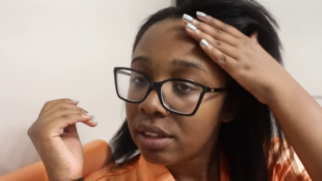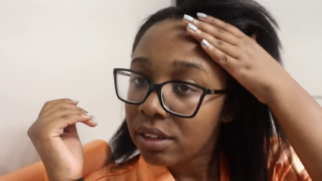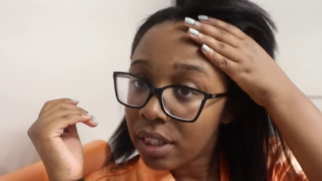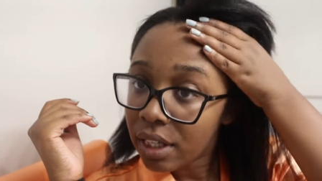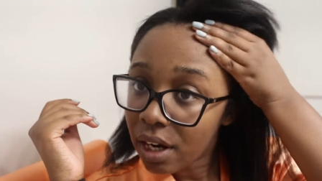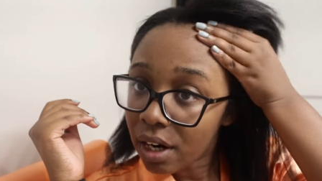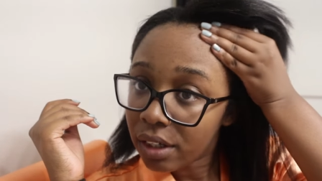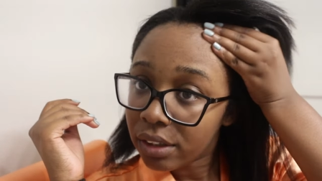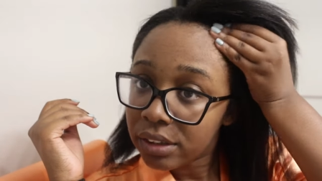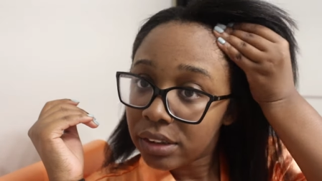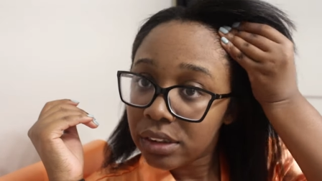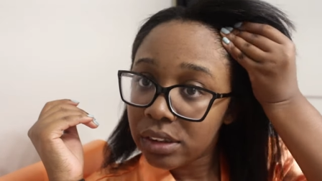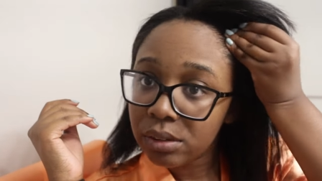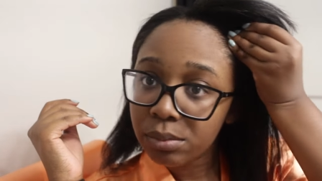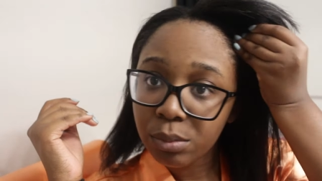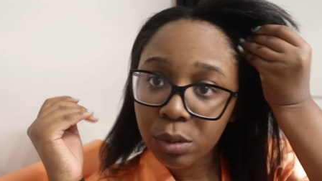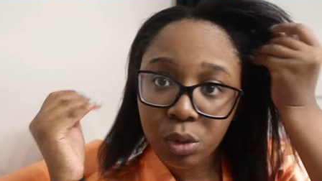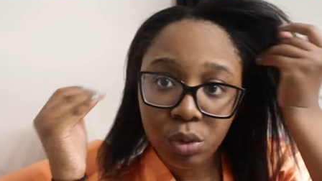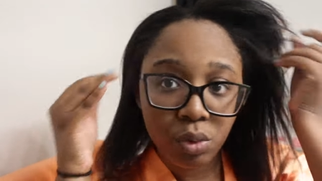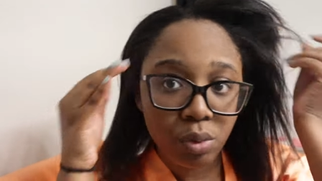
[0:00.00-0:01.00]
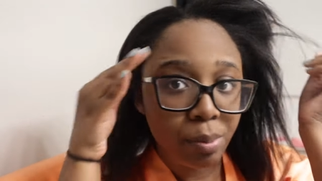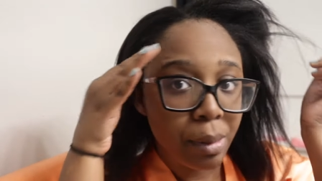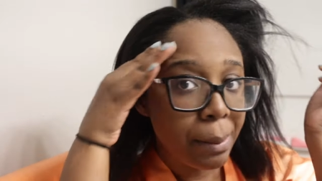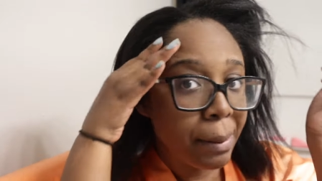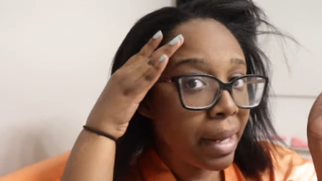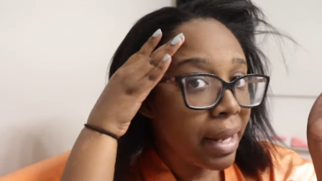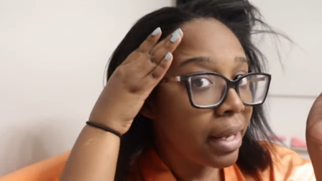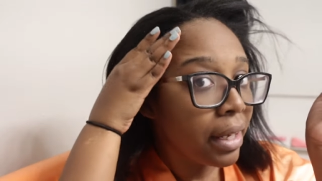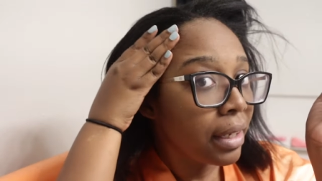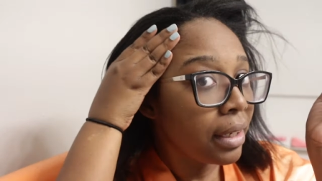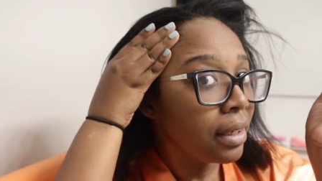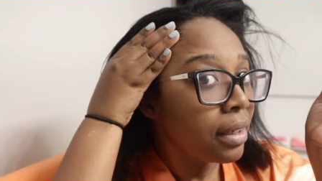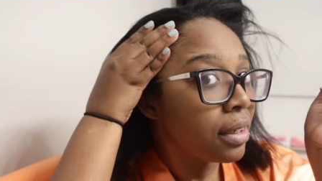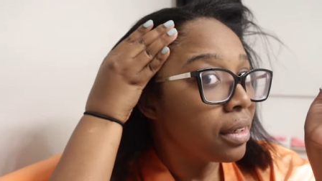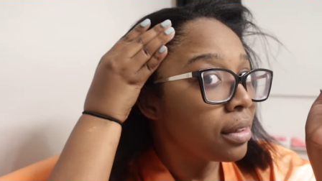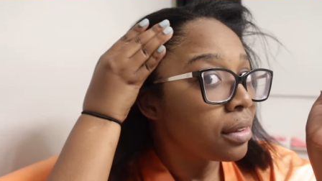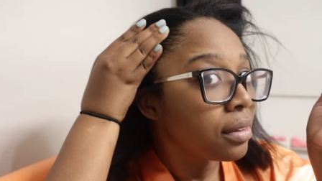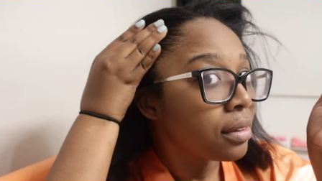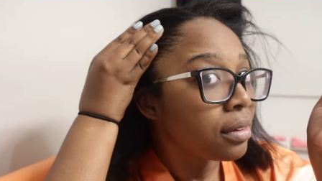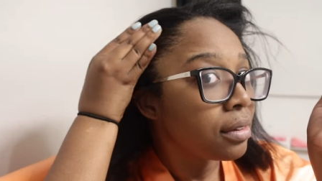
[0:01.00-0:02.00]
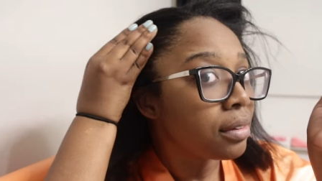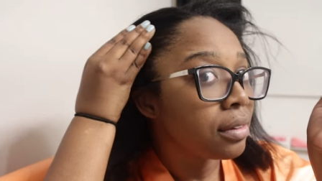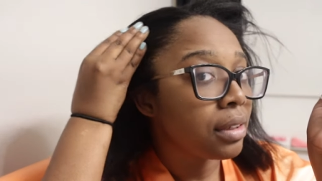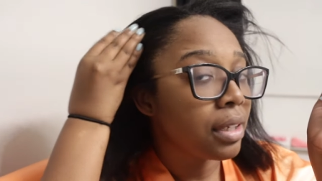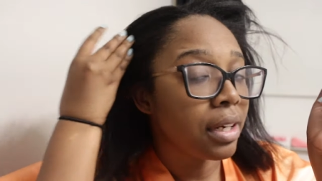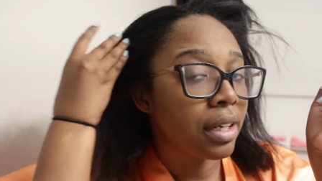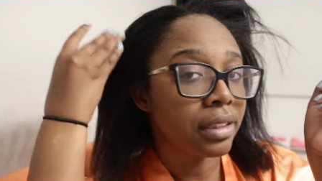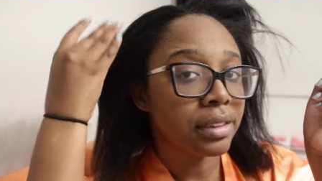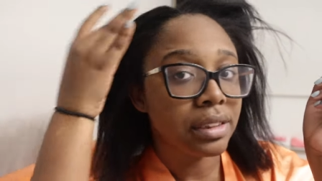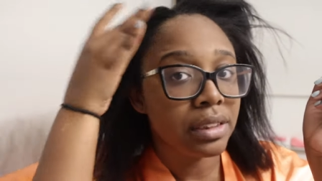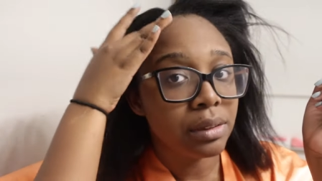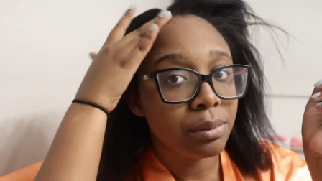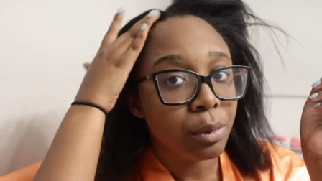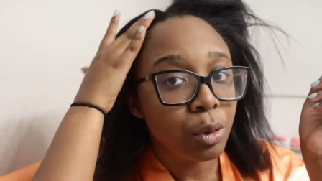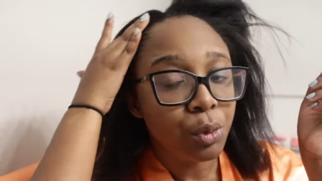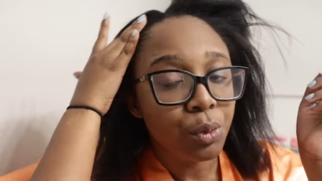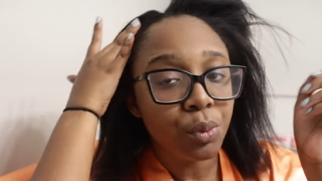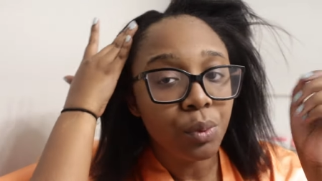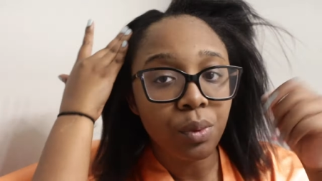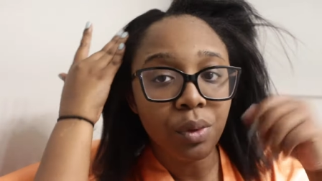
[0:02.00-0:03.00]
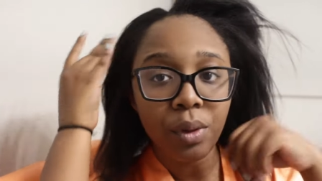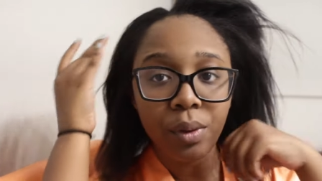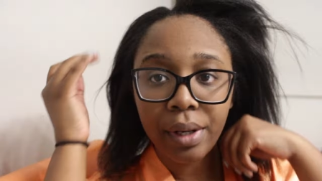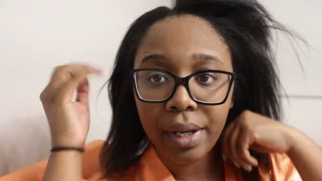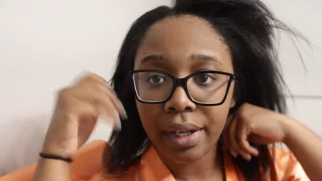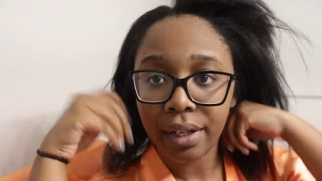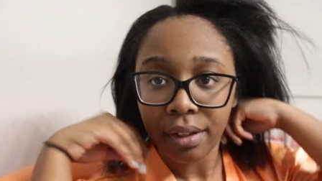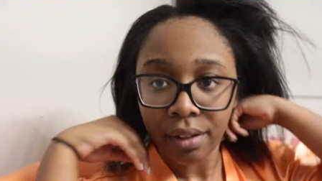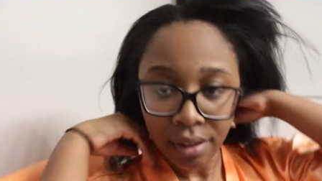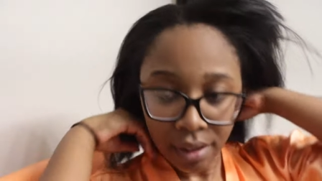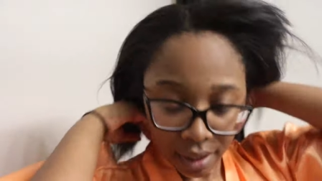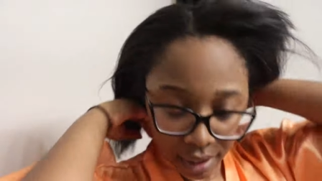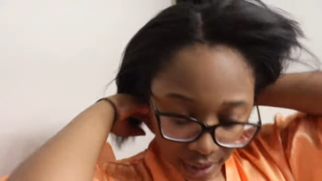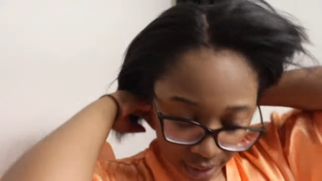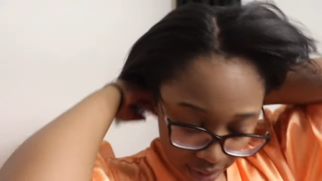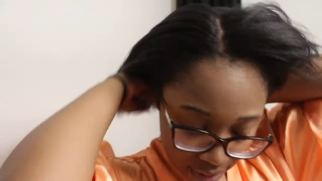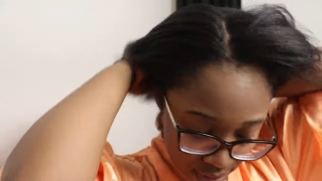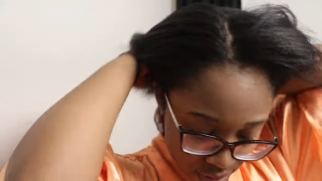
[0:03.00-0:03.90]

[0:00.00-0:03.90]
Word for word: they are smooth baby they are smooth okay and